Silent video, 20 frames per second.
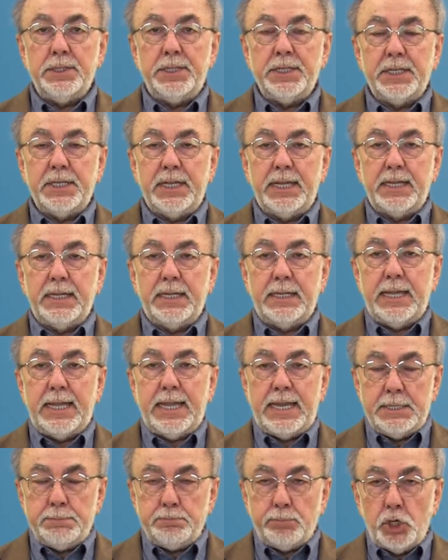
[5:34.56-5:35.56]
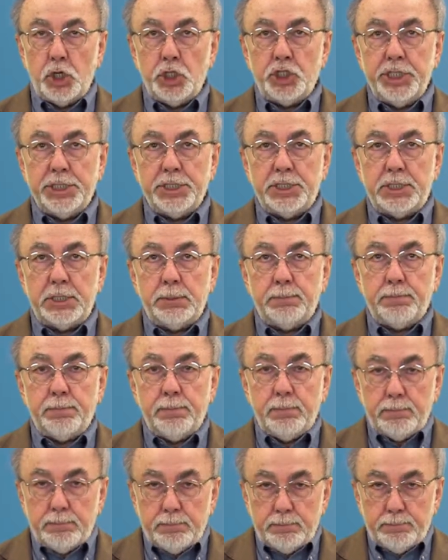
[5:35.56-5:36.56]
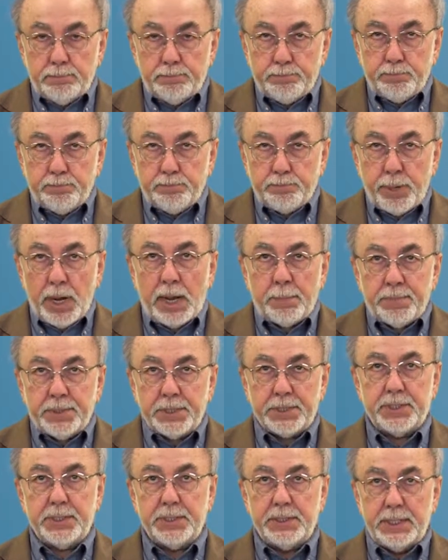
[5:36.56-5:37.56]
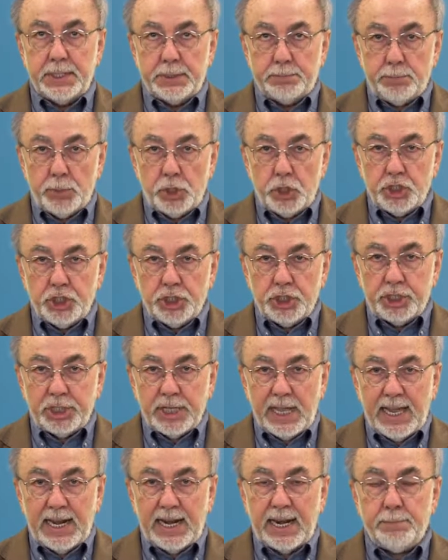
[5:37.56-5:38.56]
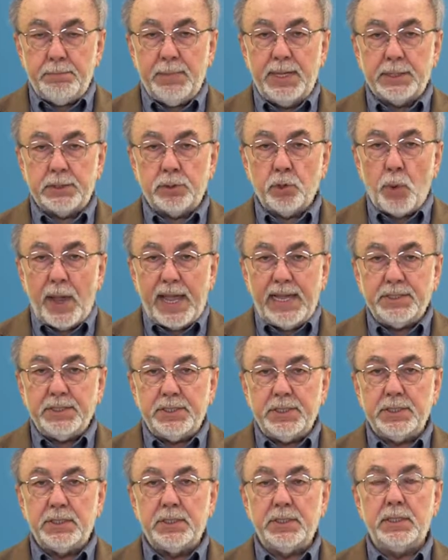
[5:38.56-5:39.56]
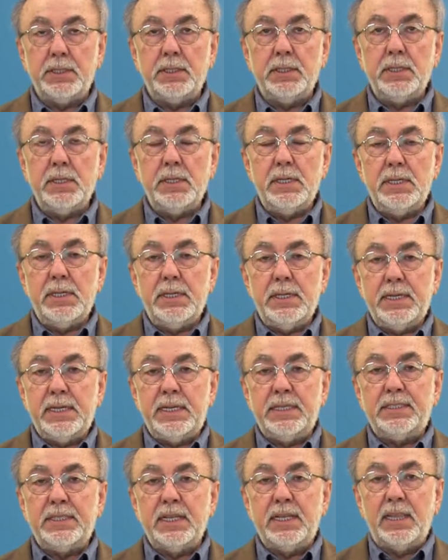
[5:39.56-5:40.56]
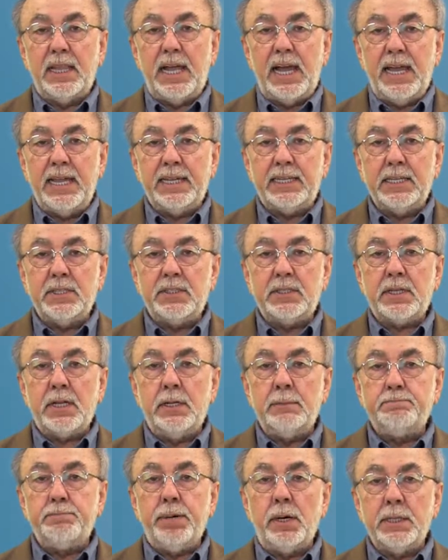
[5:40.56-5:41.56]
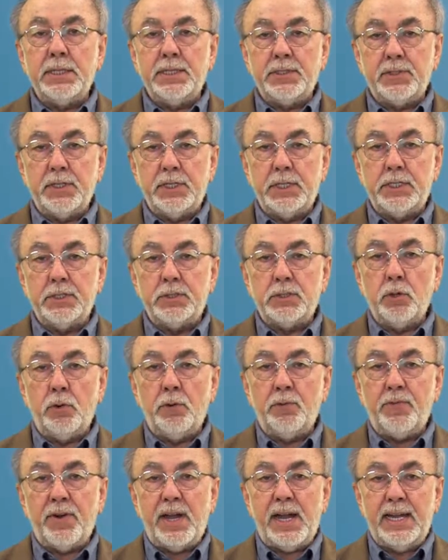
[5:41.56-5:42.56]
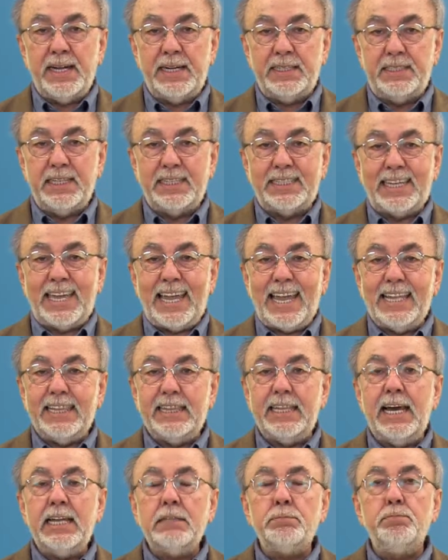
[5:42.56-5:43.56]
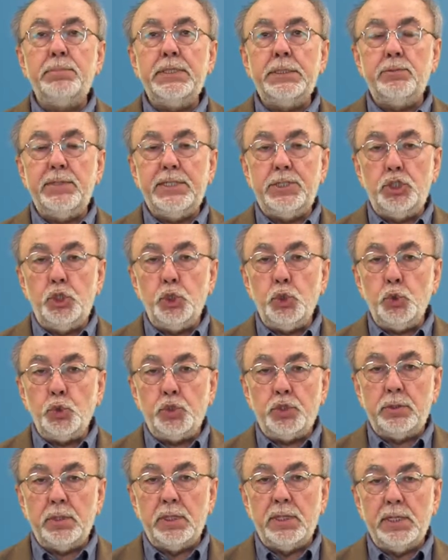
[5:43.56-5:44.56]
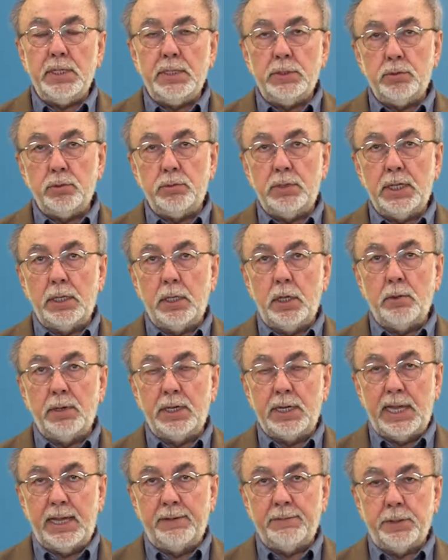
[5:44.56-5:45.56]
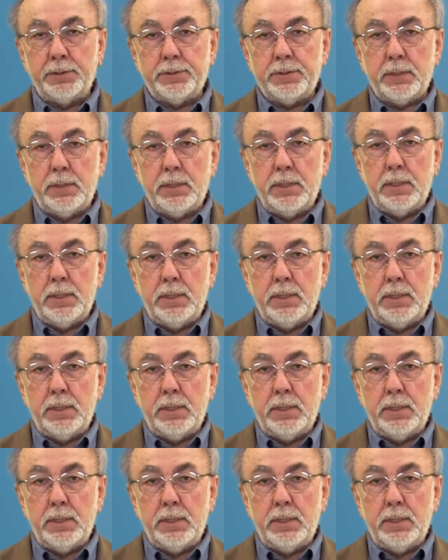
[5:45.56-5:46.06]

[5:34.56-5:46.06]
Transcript: The emergent property, the emergent element or entity, is unlike its components insofar as it cannot be reduced to the lower levels.